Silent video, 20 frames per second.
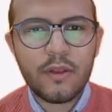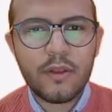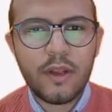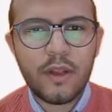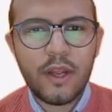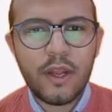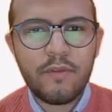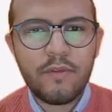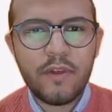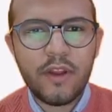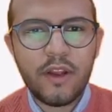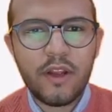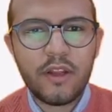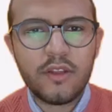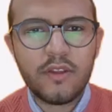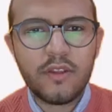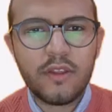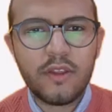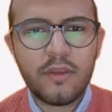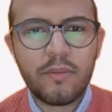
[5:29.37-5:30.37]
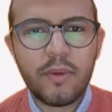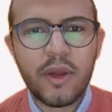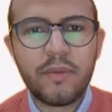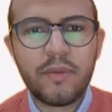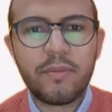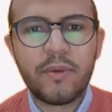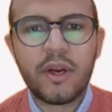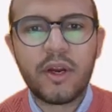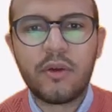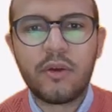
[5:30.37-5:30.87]
level the
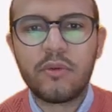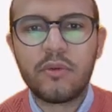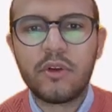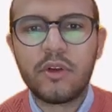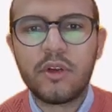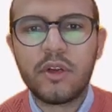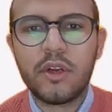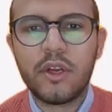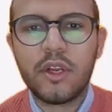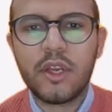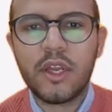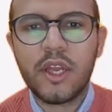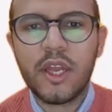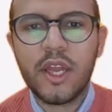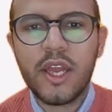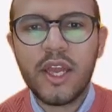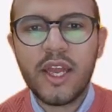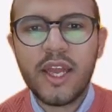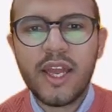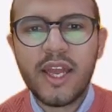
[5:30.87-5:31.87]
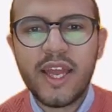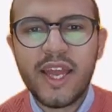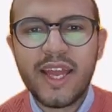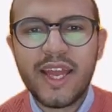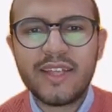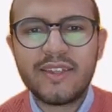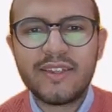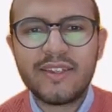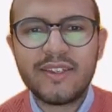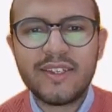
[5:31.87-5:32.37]
pipe crown,
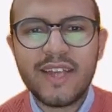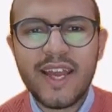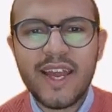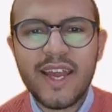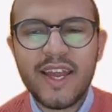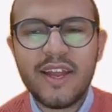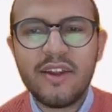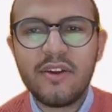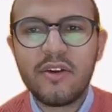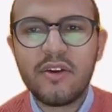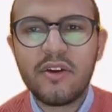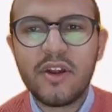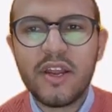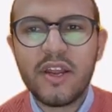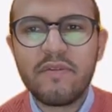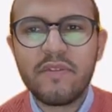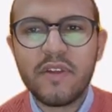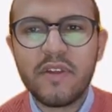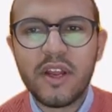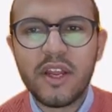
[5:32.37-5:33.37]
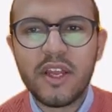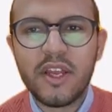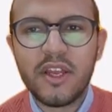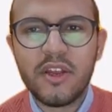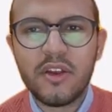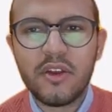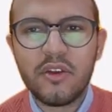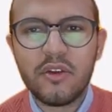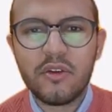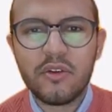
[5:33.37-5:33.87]
and the inner level
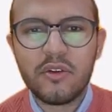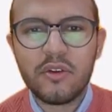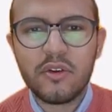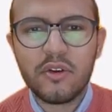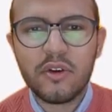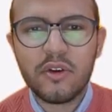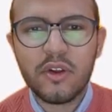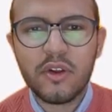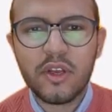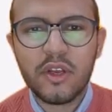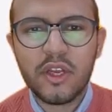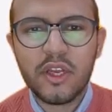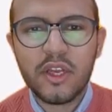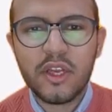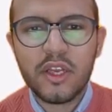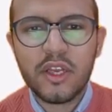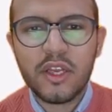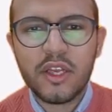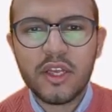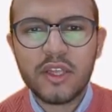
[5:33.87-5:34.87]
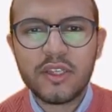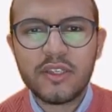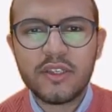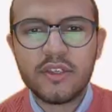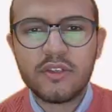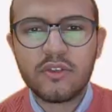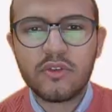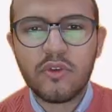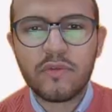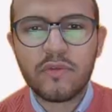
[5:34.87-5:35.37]
here is the
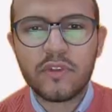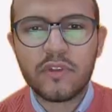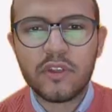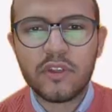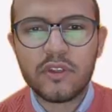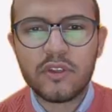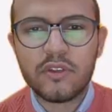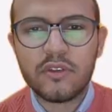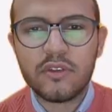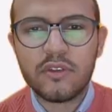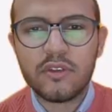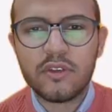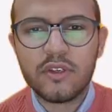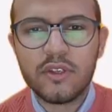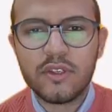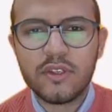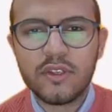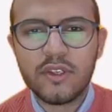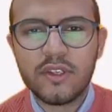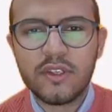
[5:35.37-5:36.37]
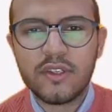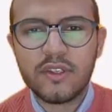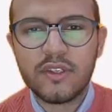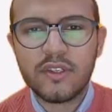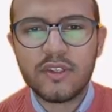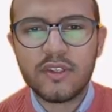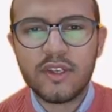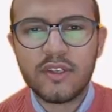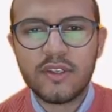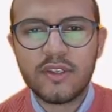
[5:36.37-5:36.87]
soffit.
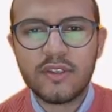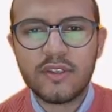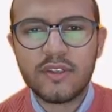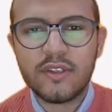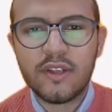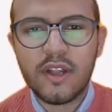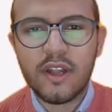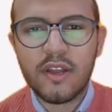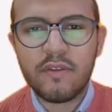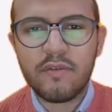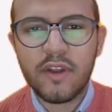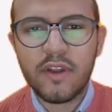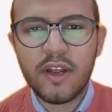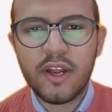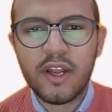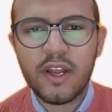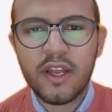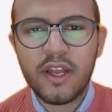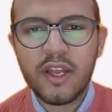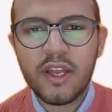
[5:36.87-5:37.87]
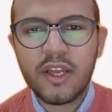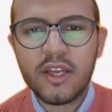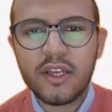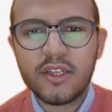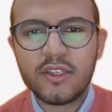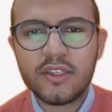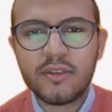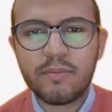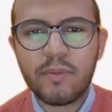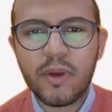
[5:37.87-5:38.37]
This level
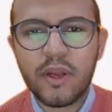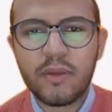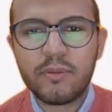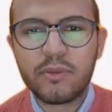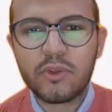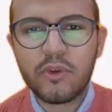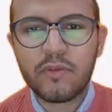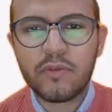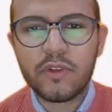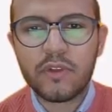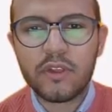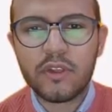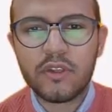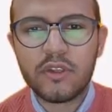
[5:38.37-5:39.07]
is the pipe soffit.